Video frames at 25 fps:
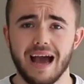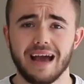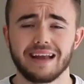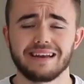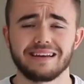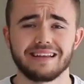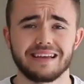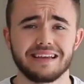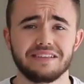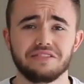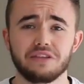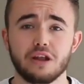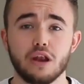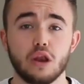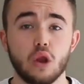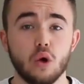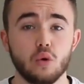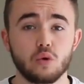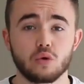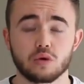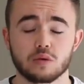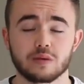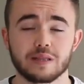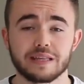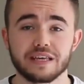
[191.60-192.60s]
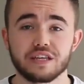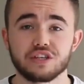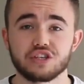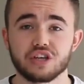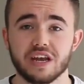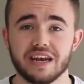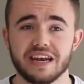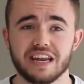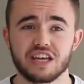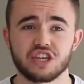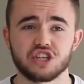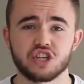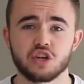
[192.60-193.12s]
And in the local lead
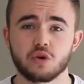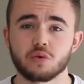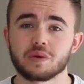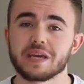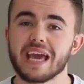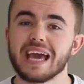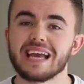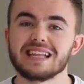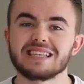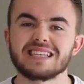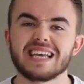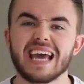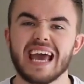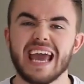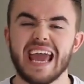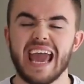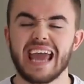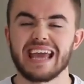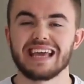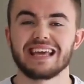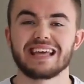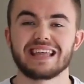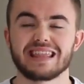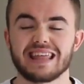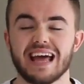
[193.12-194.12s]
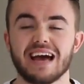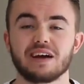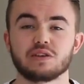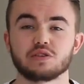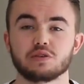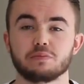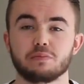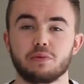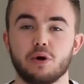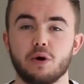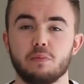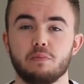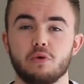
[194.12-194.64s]
gen niche, getting to
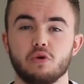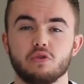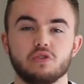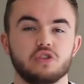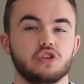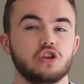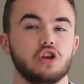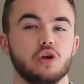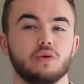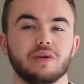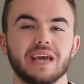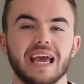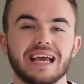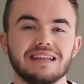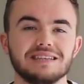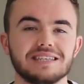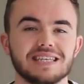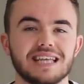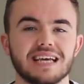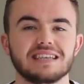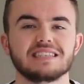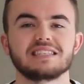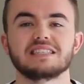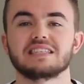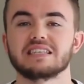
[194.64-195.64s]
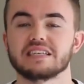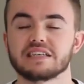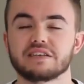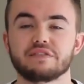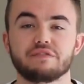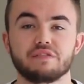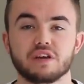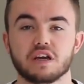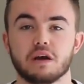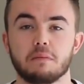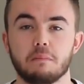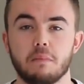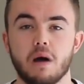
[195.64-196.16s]
8,000 per month, getting to that
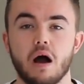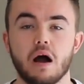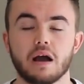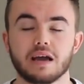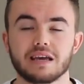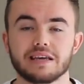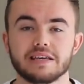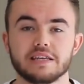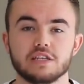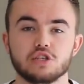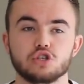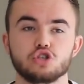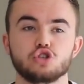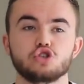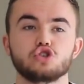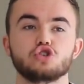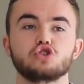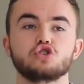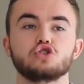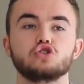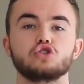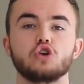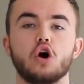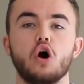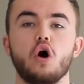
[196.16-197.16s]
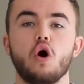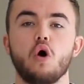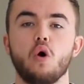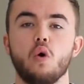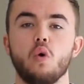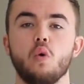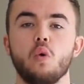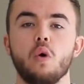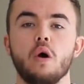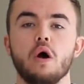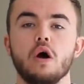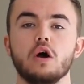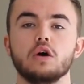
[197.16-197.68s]
6-figure mark is
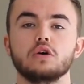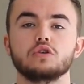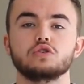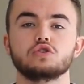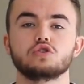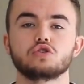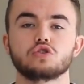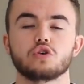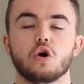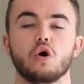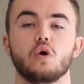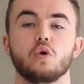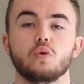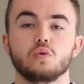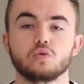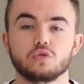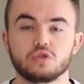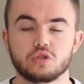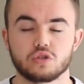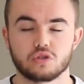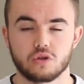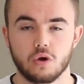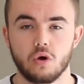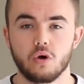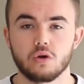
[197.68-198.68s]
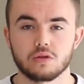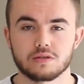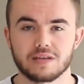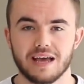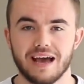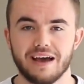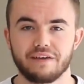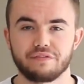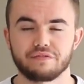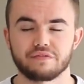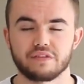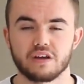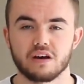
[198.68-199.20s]
so sought
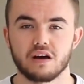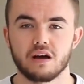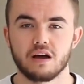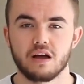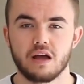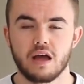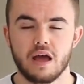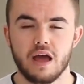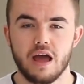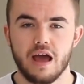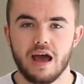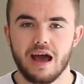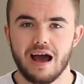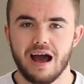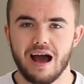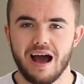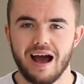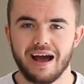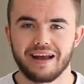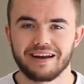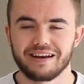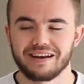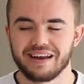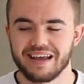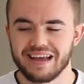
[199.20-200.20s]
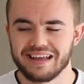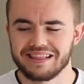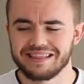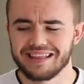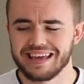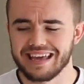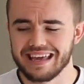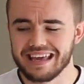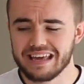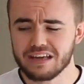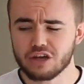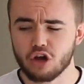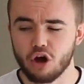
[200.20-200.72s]
after. And in
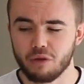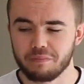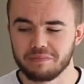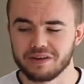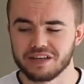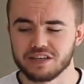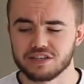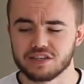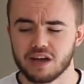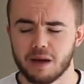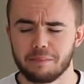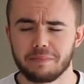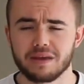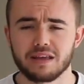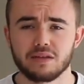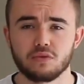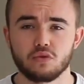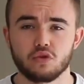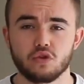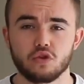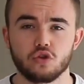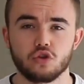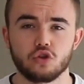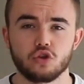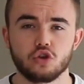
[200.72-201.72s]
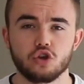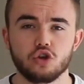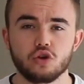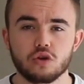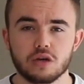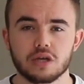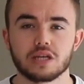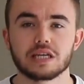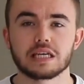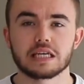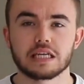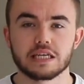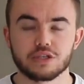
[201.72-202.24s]
the e-com niche, I mean, you
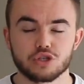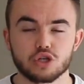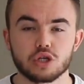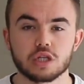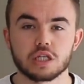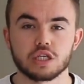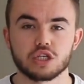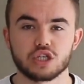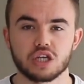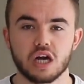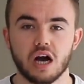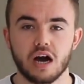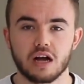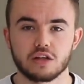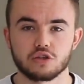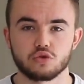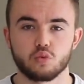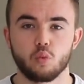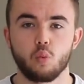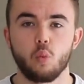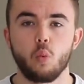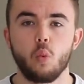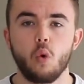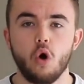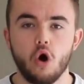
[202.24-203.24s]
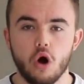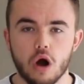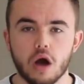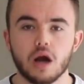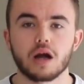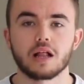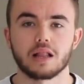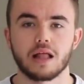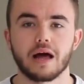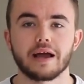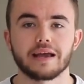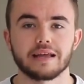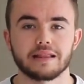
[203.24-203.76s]
can literally charge one
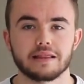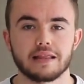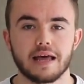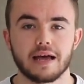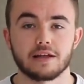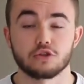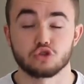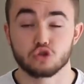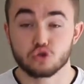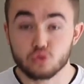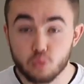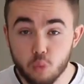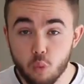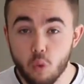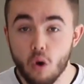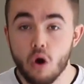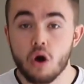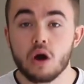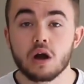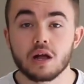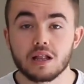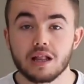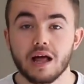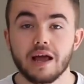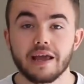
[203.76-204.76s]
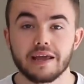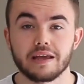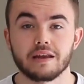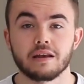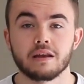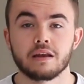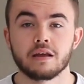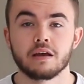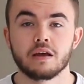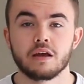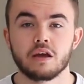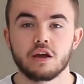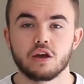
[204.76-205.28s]
client that. Just one
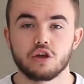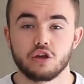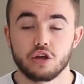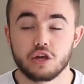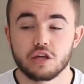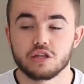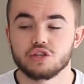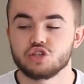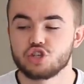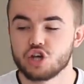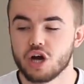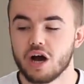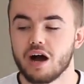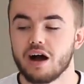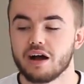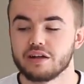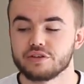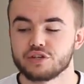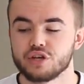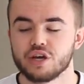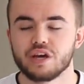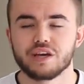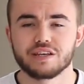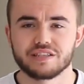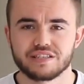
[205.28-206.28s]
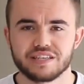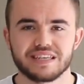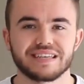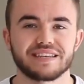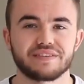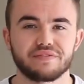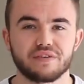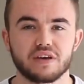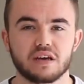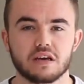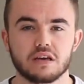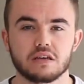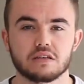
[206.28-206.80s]
client, you can charge
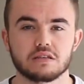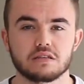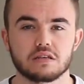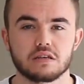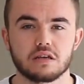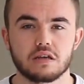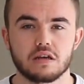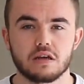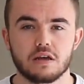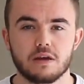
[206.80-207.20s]
6 figures.